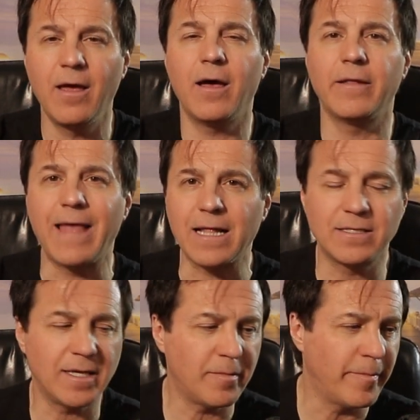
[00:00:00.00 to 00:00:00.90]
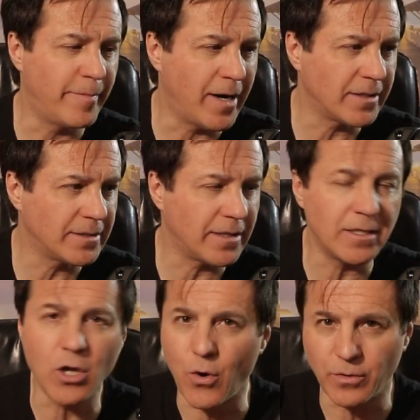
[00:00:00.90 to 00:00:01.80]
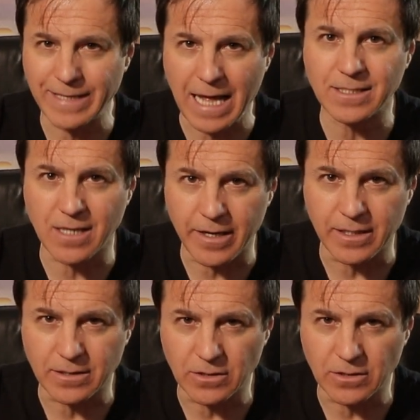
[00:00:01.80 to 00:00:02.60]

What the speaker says: that's it. But no, that's not it.